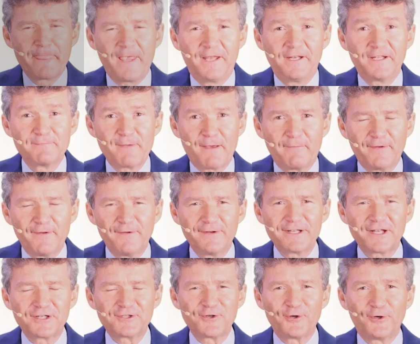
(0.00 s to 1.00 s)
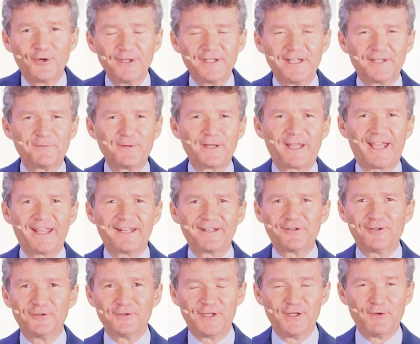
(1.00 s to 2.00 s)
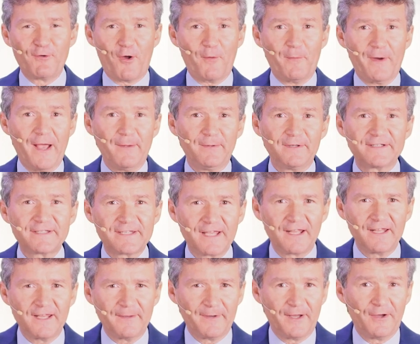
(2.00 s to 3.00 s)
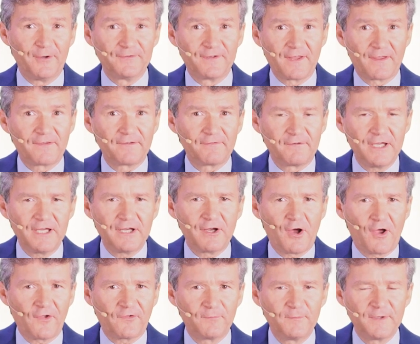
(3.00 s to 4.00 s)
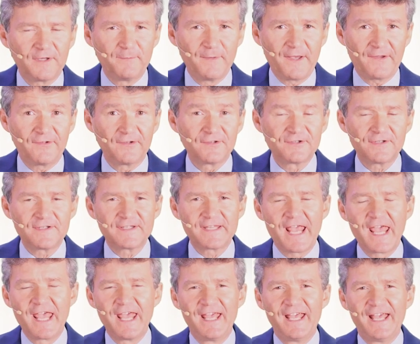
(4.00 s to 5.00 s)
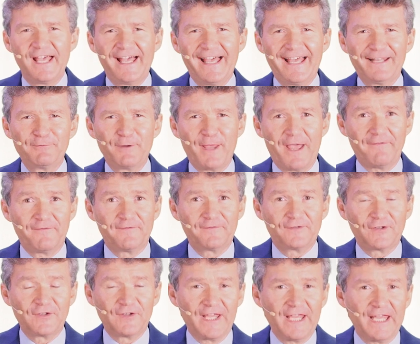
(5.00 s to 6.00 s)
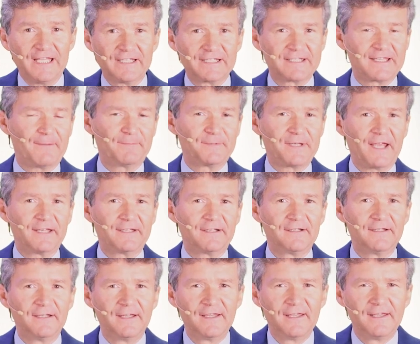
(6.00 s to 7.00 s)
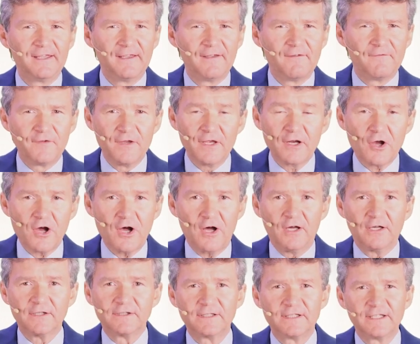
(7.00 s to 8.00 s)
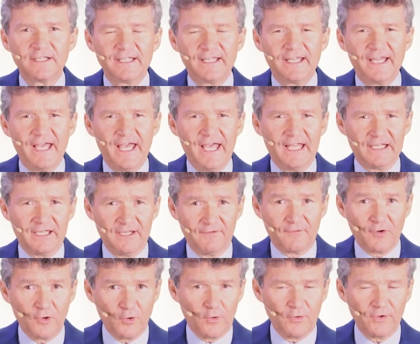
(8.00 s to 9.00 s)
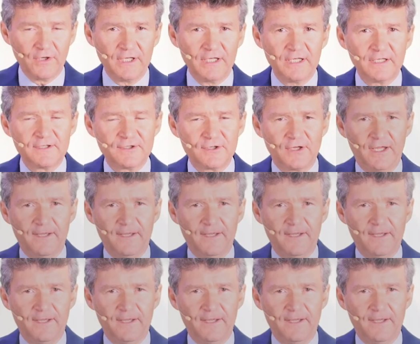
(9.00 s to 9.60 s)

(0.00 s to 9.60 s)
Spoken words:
It is my privilege and joy that we can continue our Bible study about the three cosmic messages, and we have today the subtitle, Fear God and Give Glory to